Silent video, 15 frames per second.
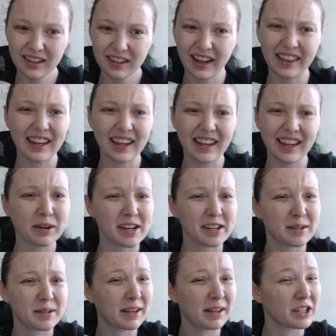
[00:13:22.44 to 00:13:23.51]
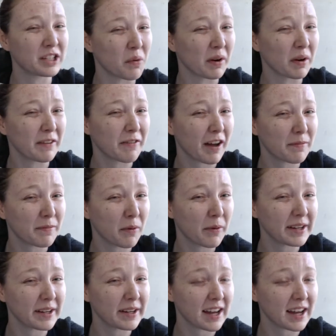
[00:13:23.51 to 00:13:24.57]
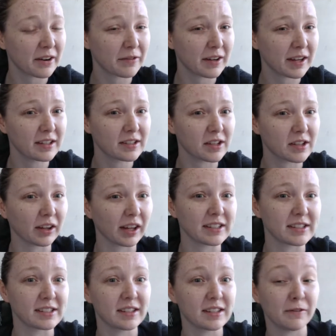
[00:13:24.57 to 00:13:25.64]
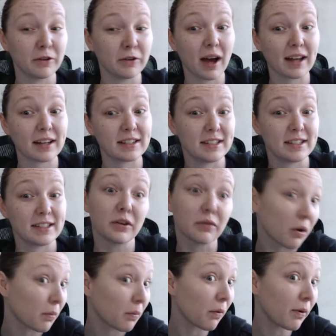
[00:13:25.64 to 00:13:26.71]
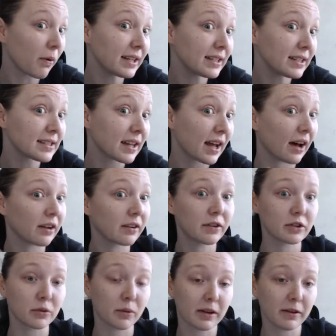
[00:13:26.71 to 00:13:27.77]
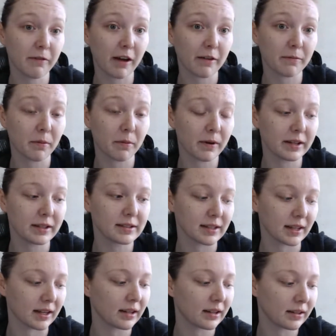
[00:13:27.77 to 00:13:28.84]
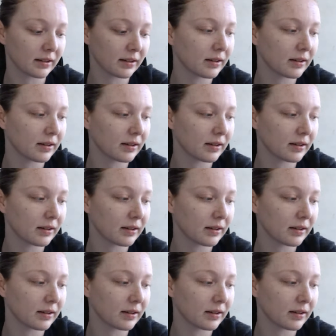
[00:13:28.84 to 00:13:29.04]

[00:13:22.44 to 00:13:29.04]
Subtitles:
I think it works out to be like 25 points out of it. So like if you got 0 points out of your 25 points, like,